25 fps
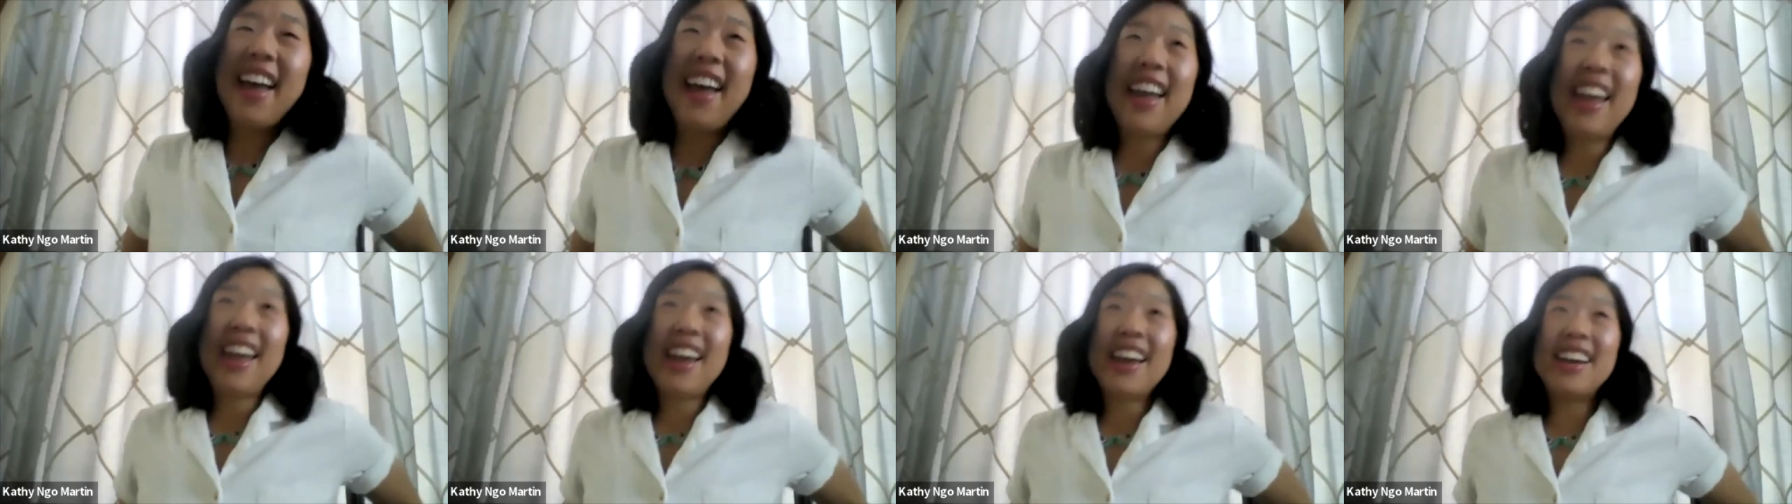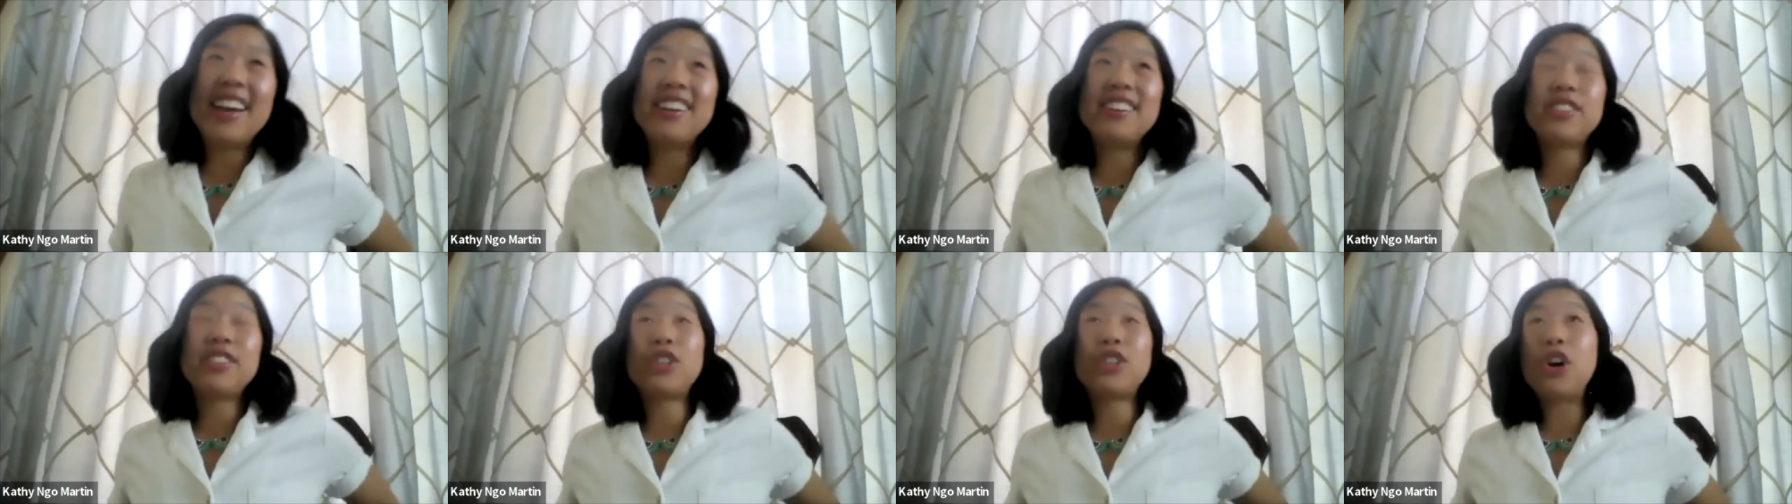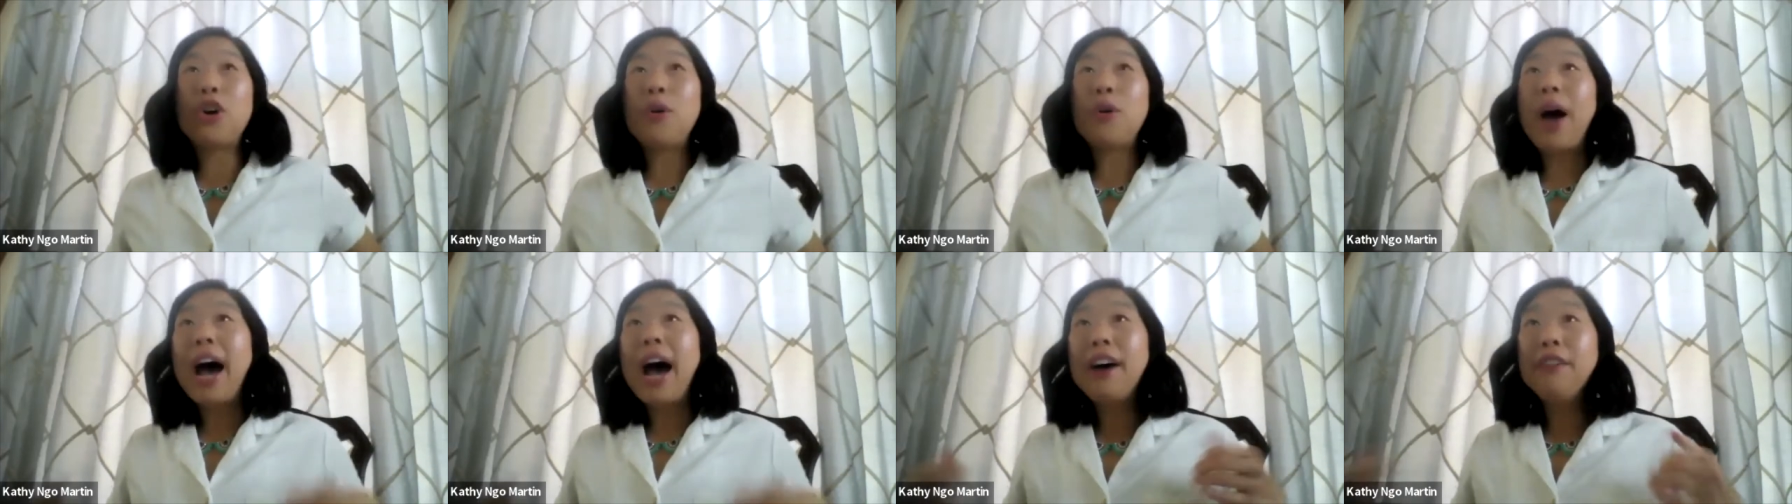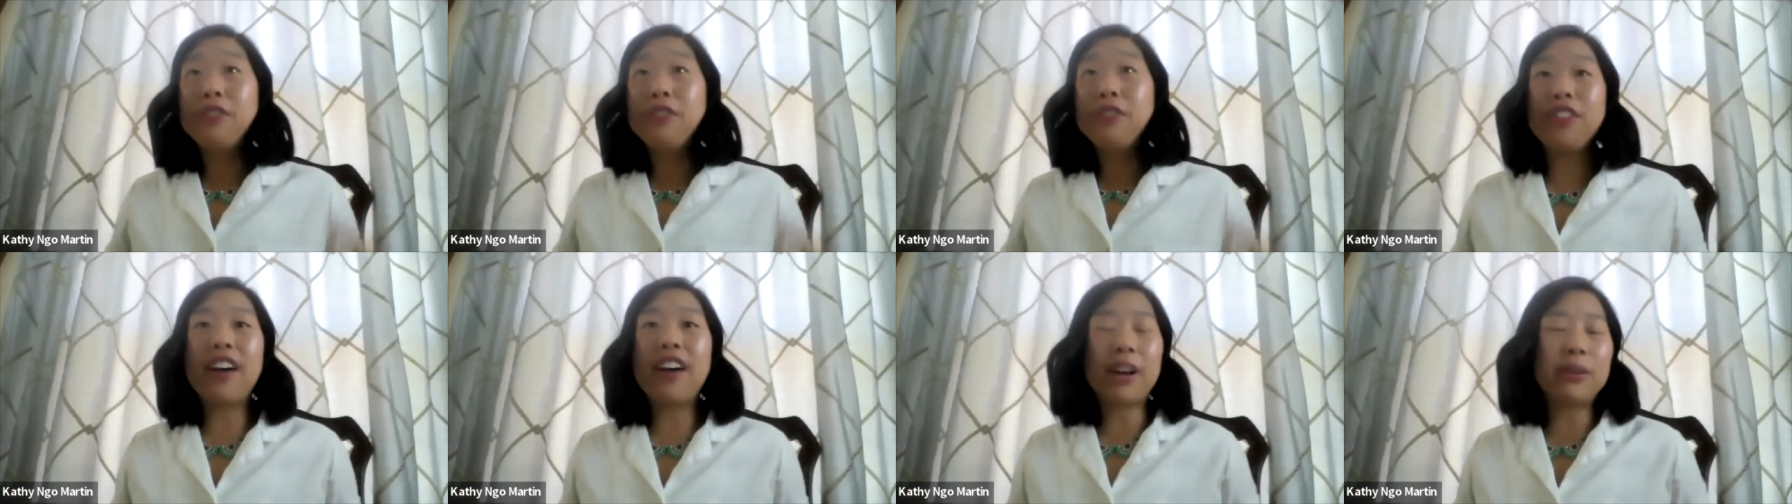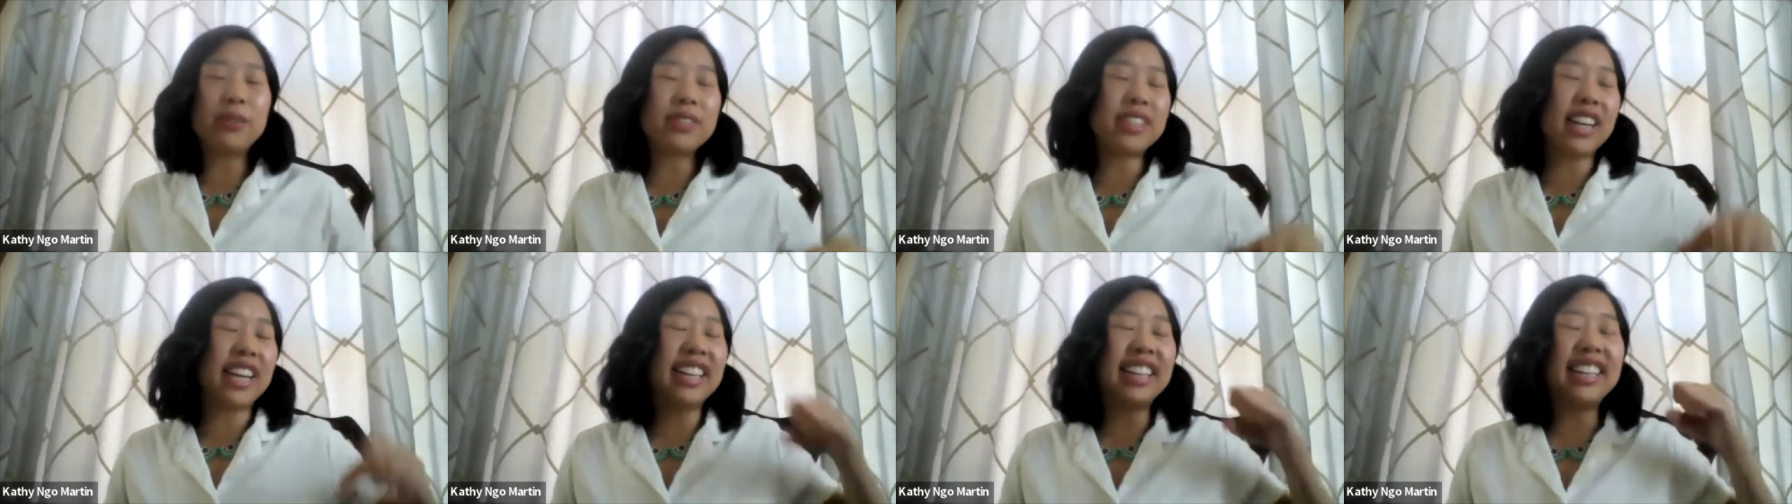And so after that,
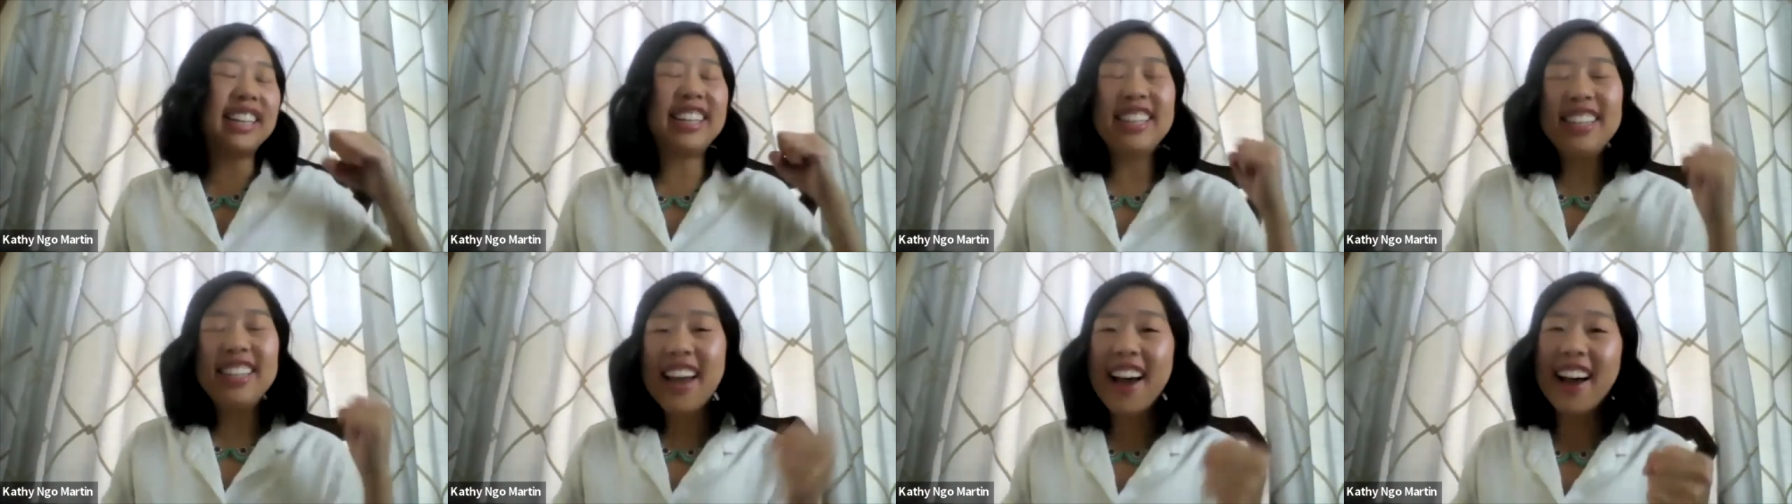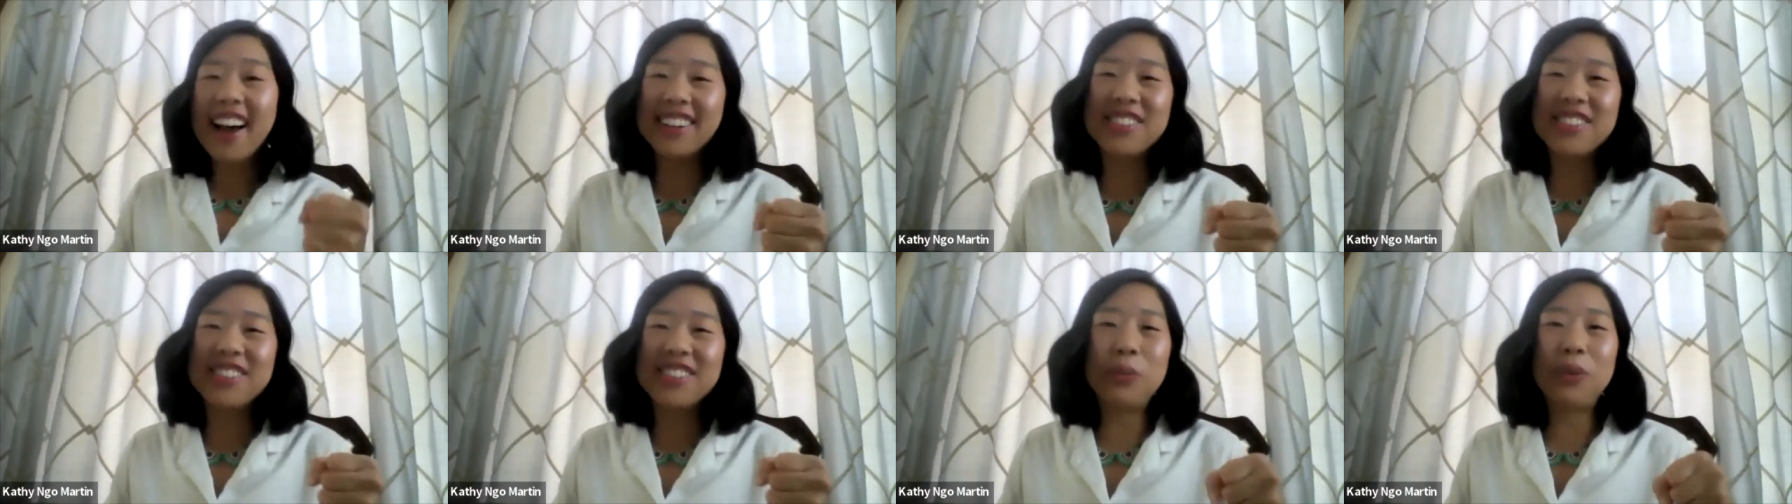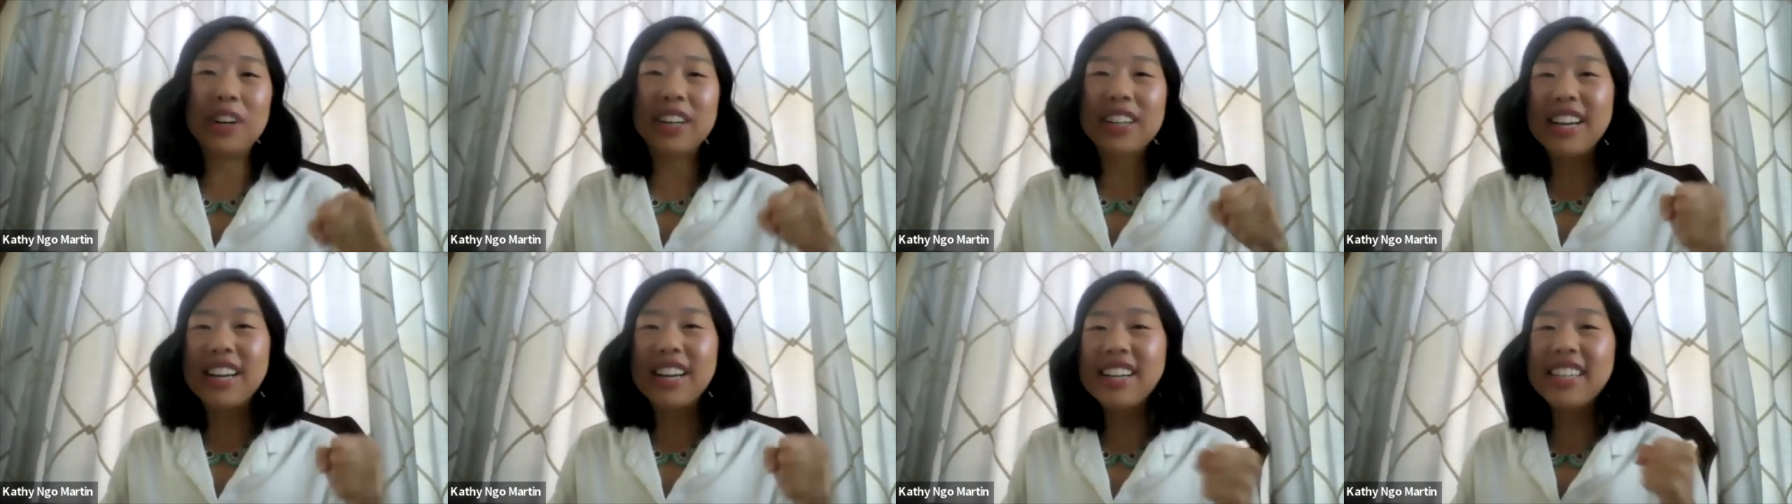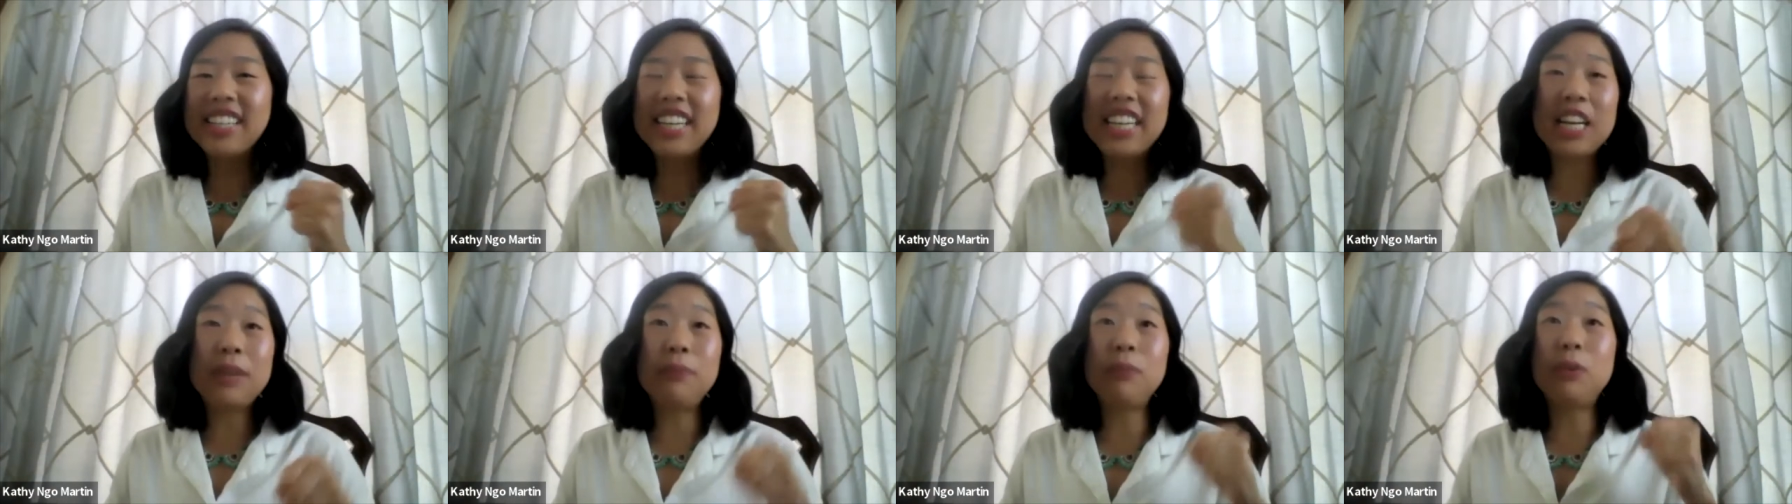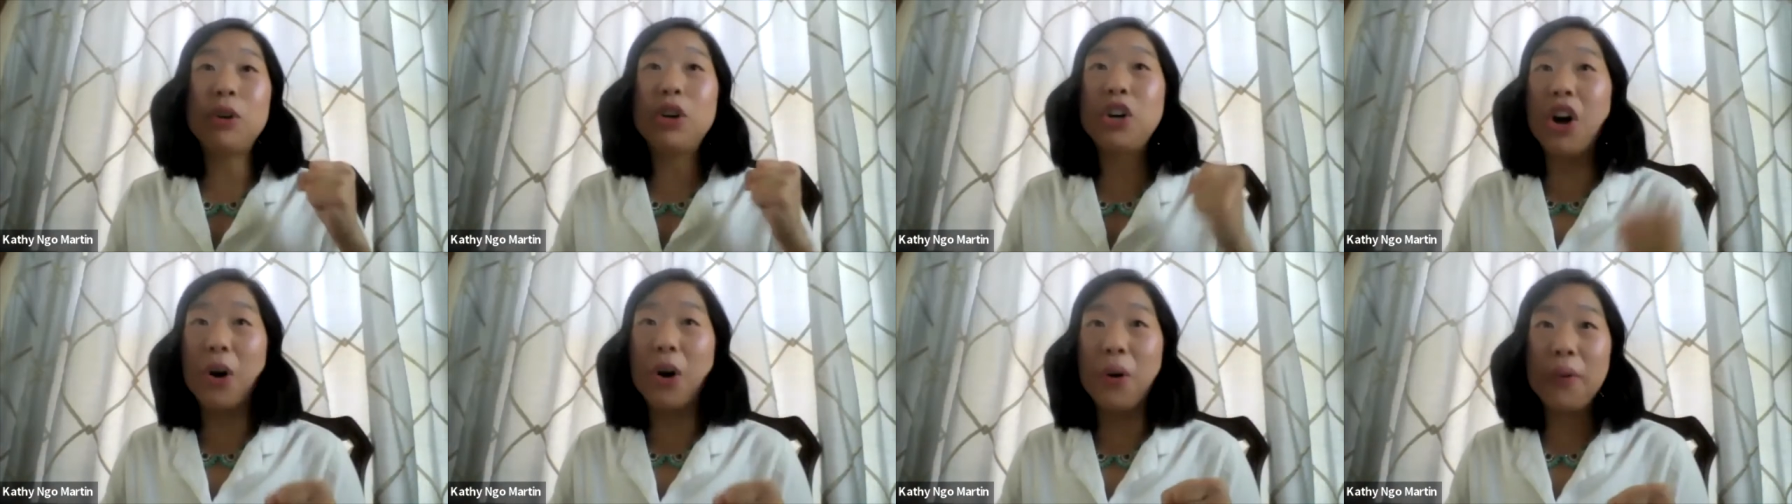I was like, yes, we're going to keep
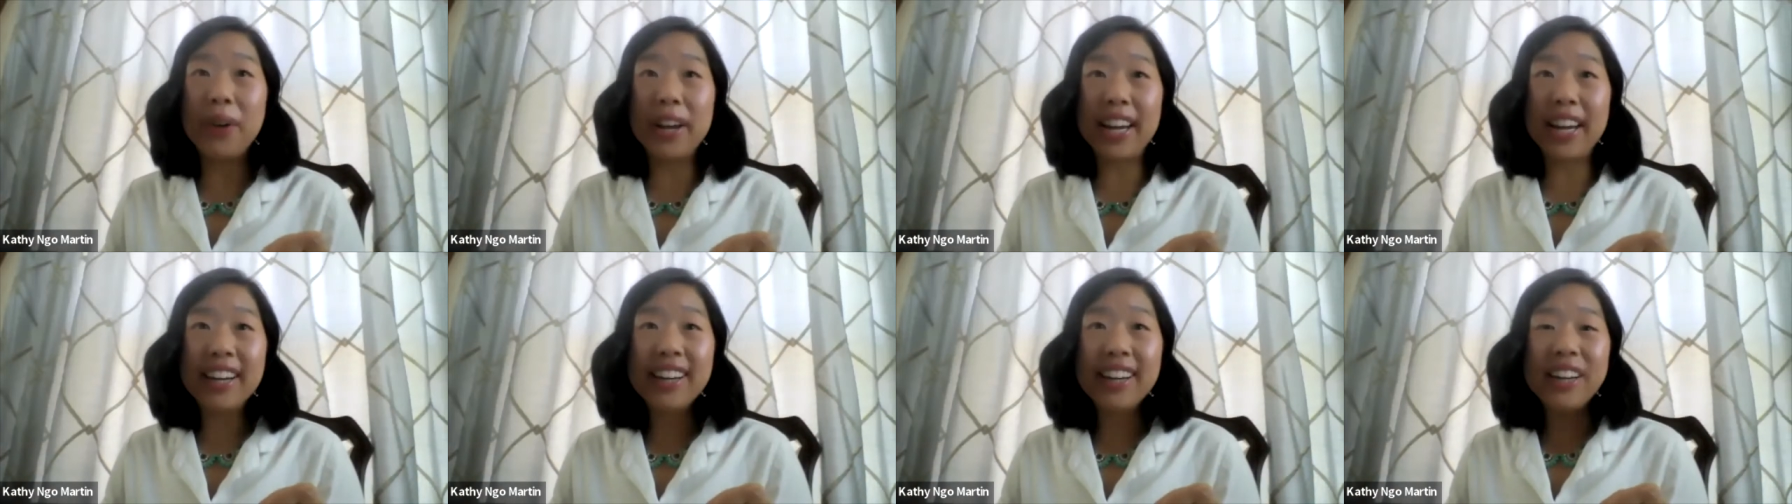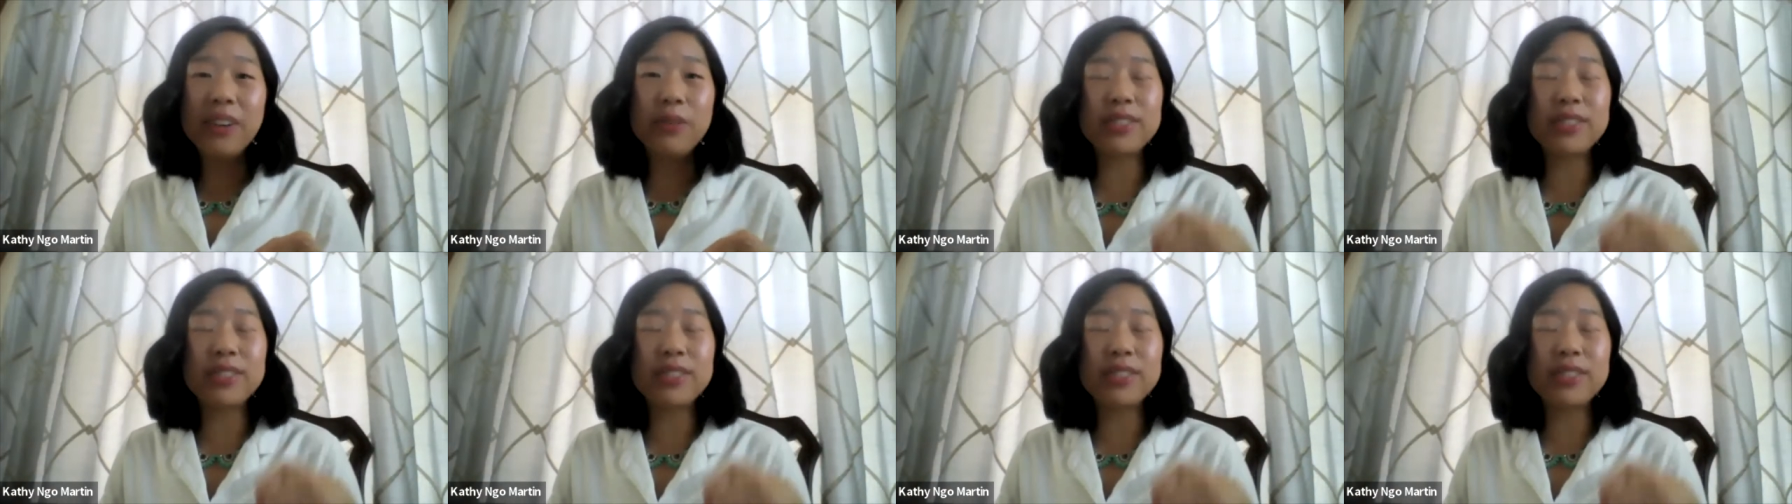going.